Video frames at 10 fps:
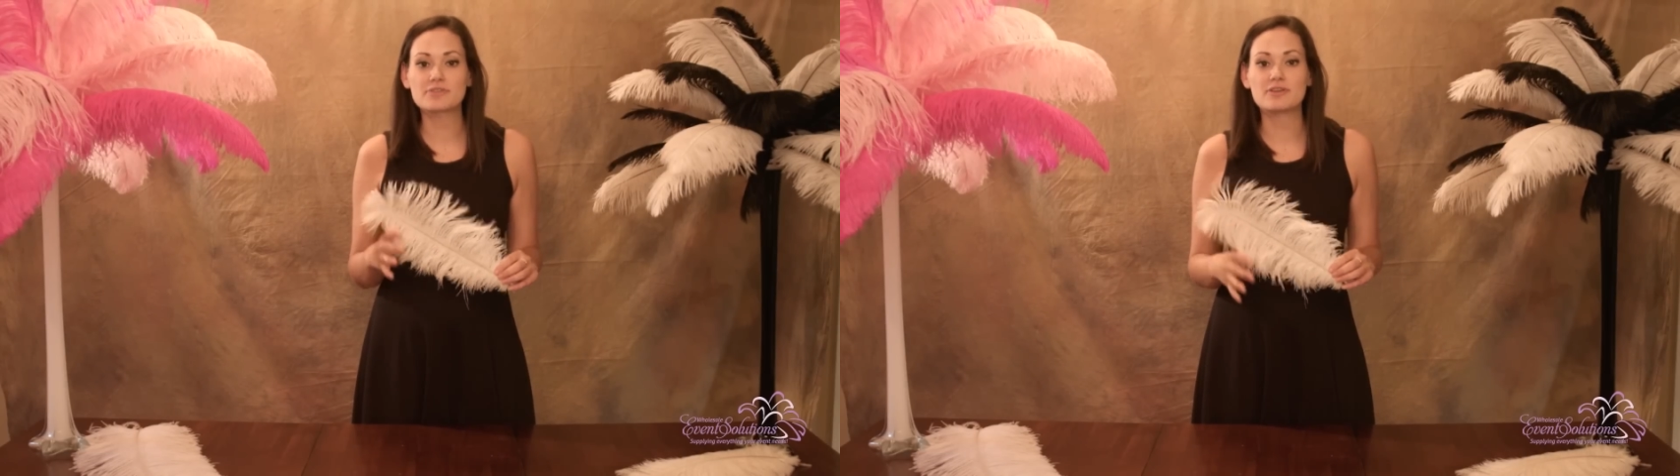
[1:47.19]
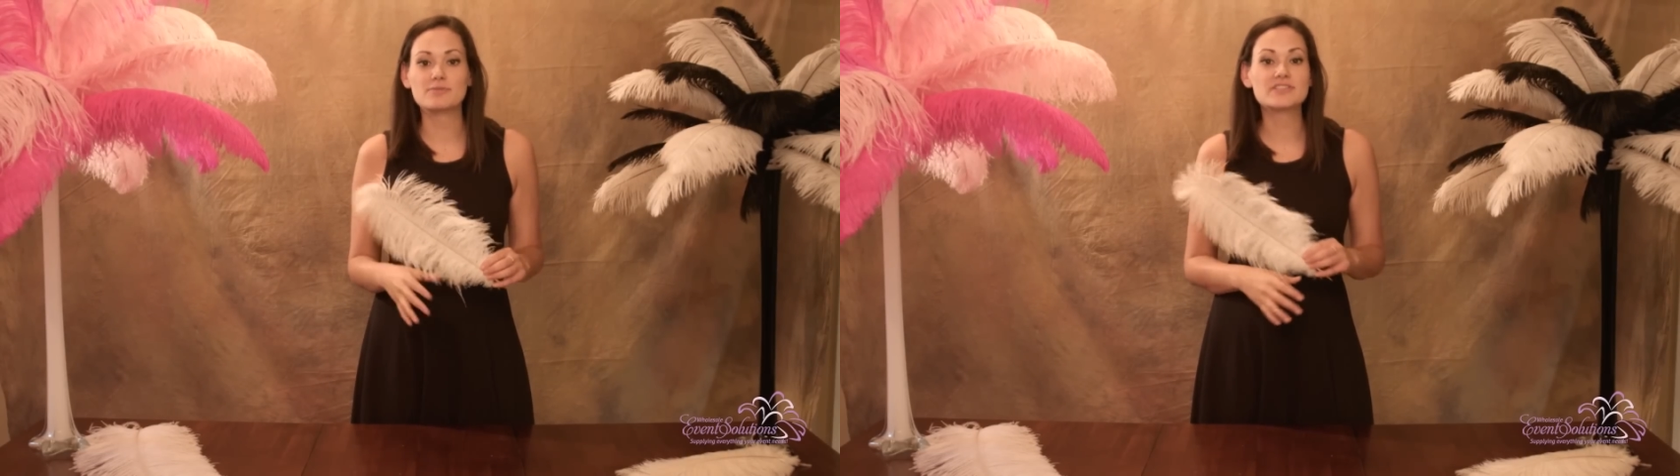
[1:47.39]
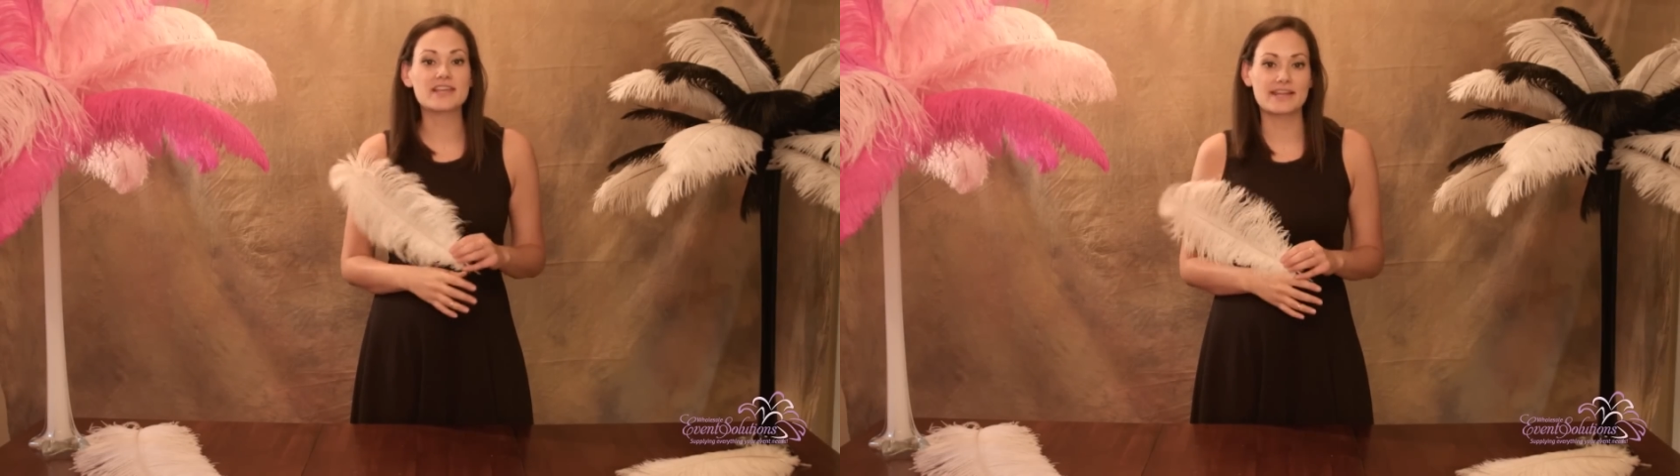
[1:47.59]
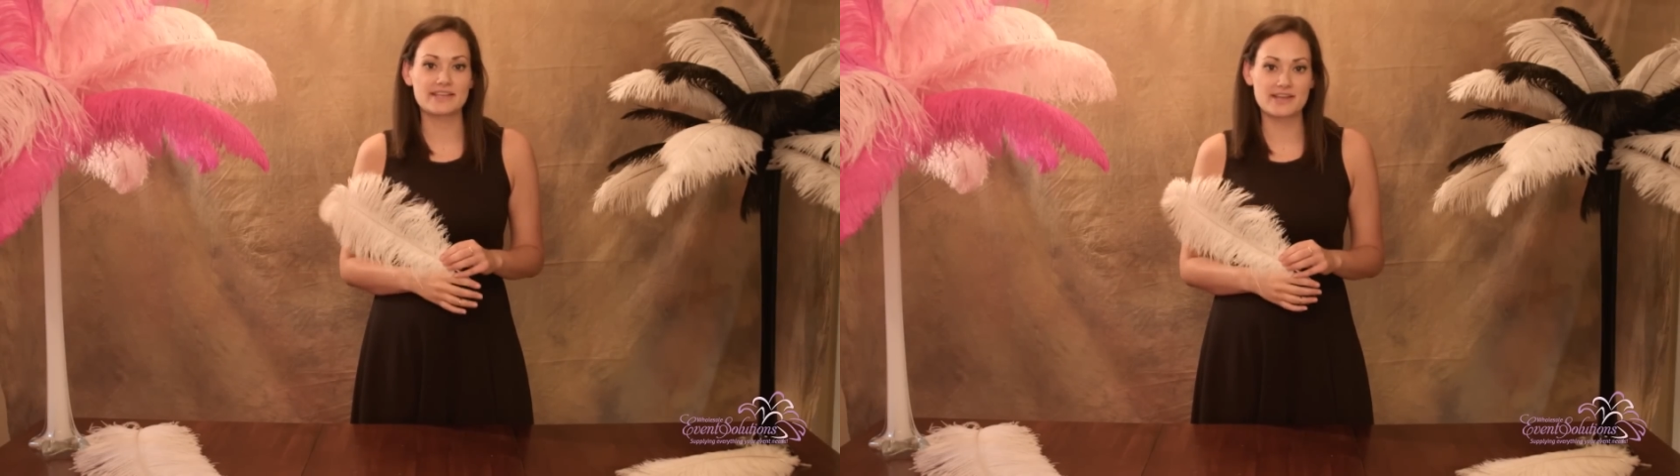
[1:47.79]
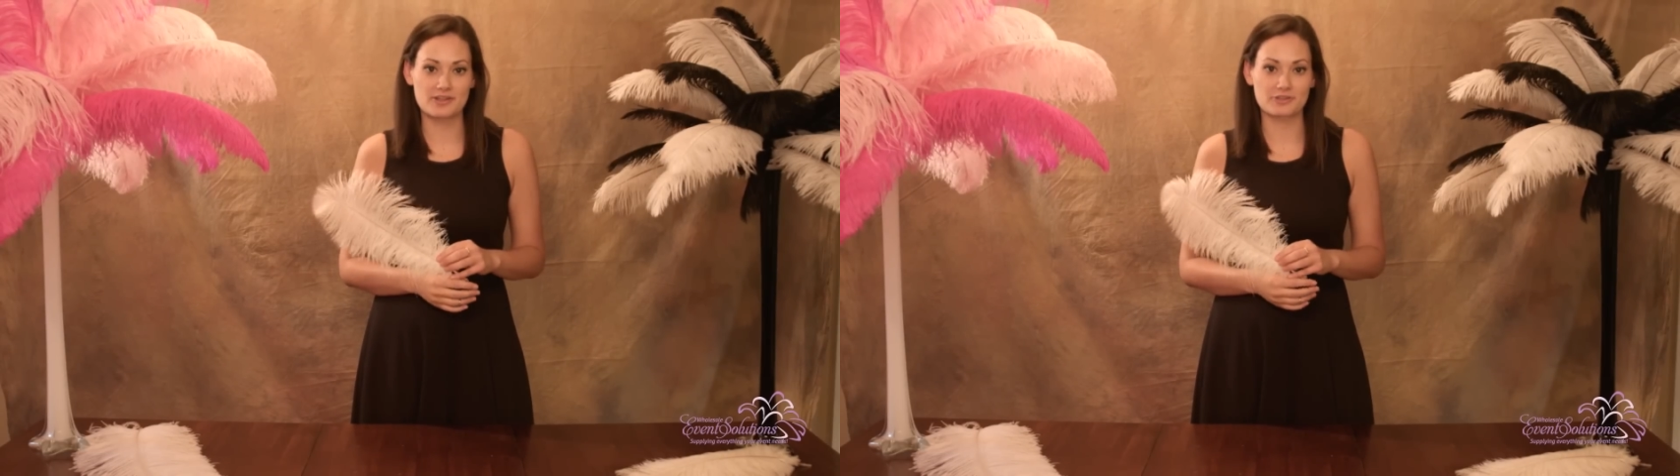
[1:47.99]
with almost
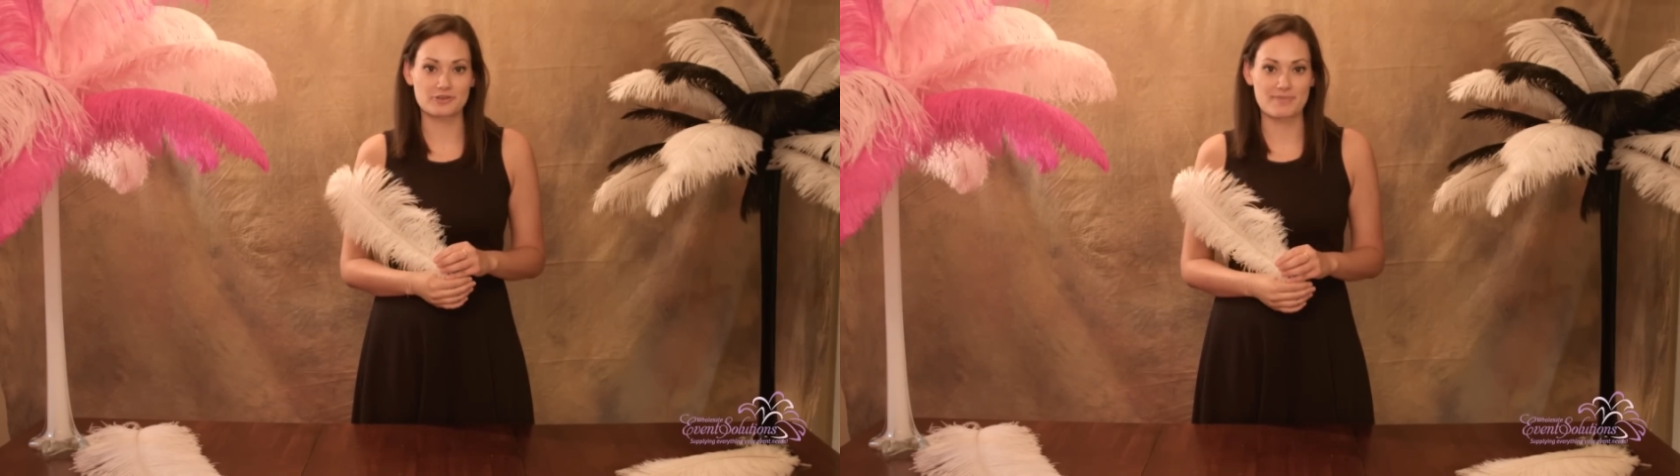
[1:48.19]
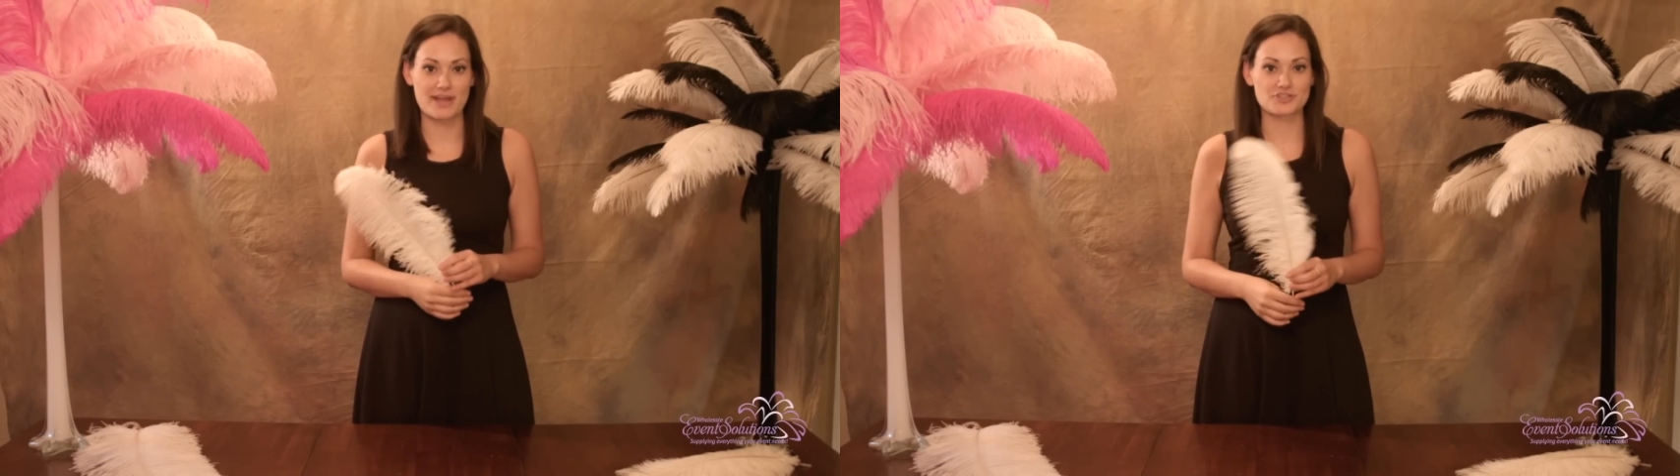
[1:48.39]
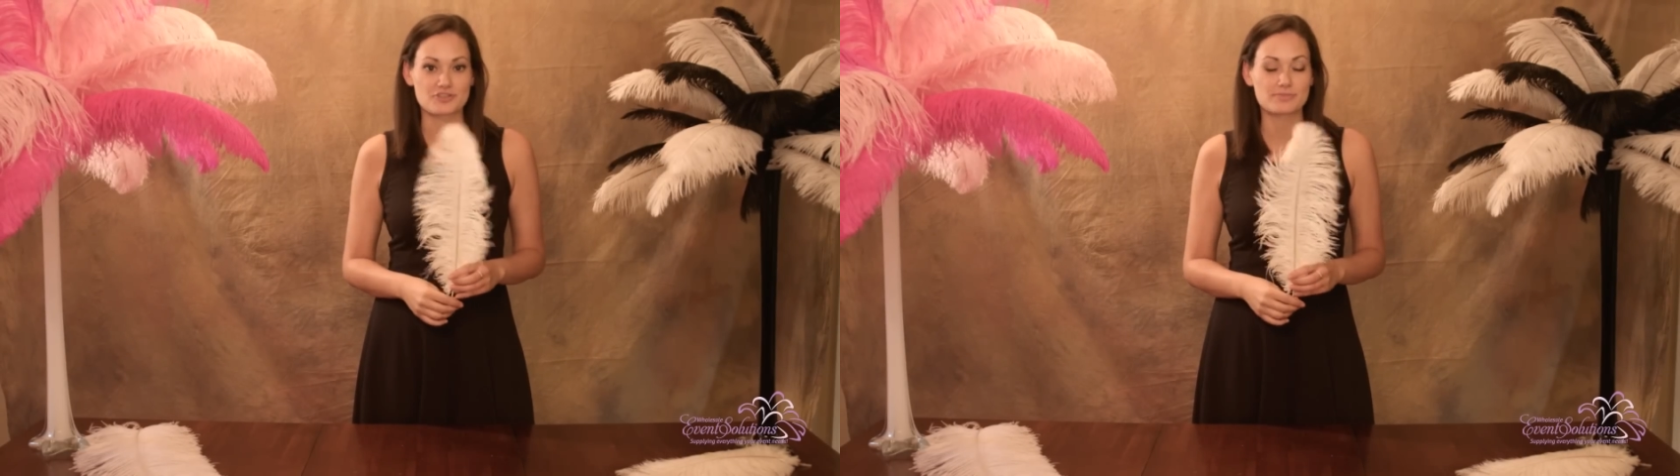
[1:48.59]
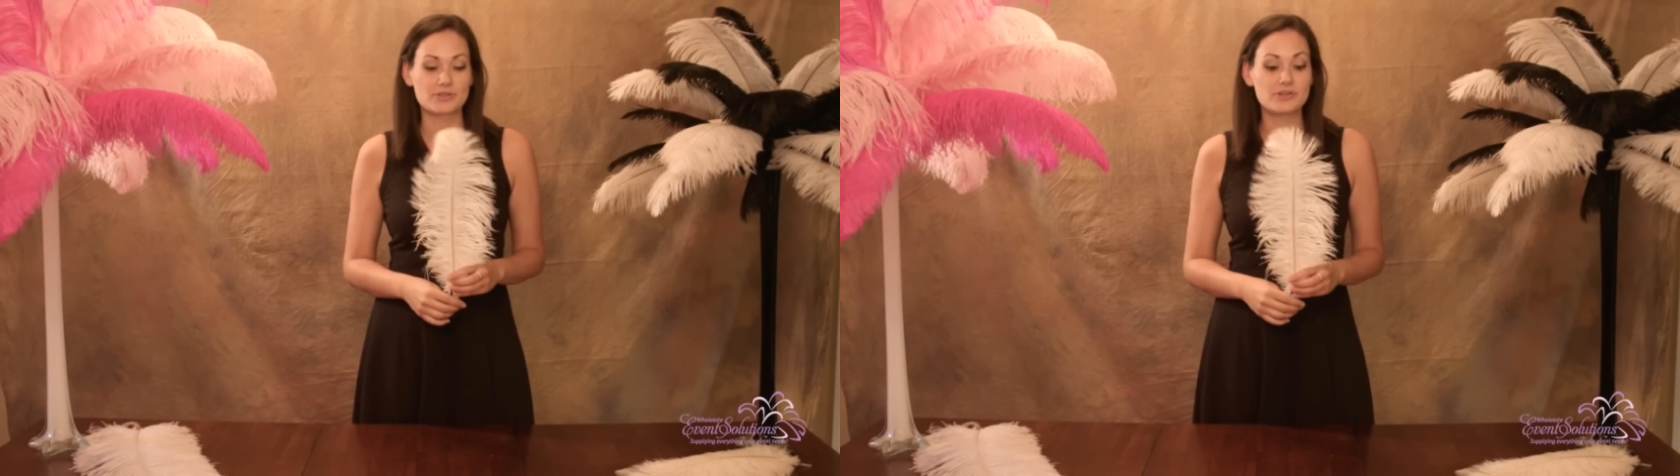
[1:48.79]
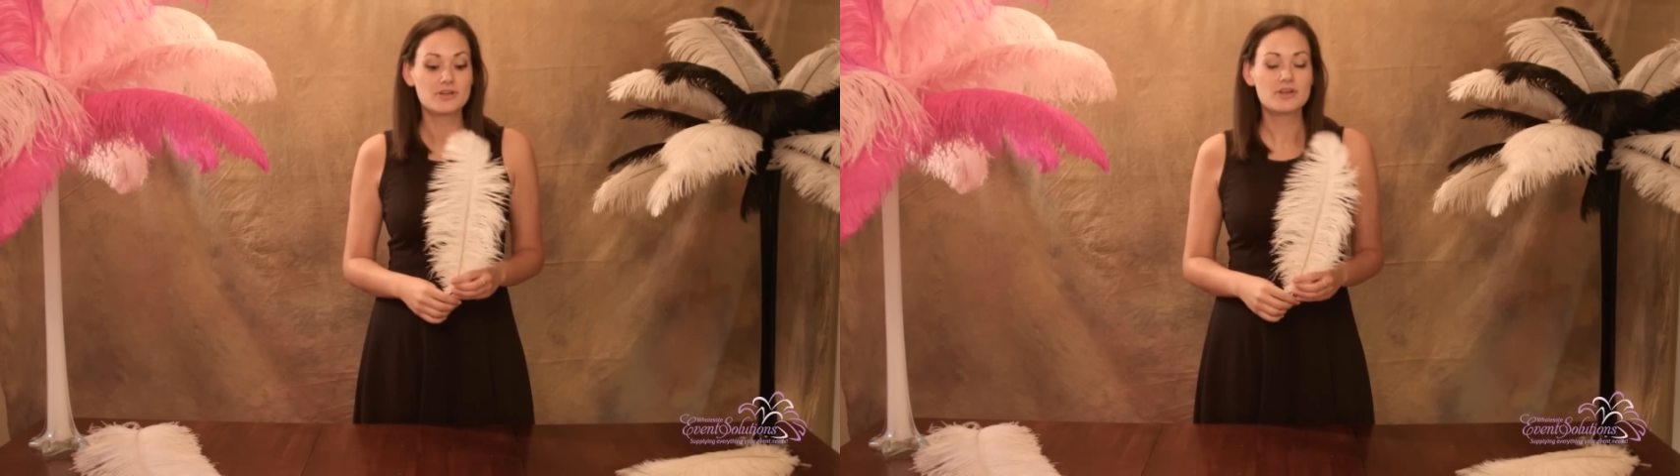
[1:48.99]
any color imaginable.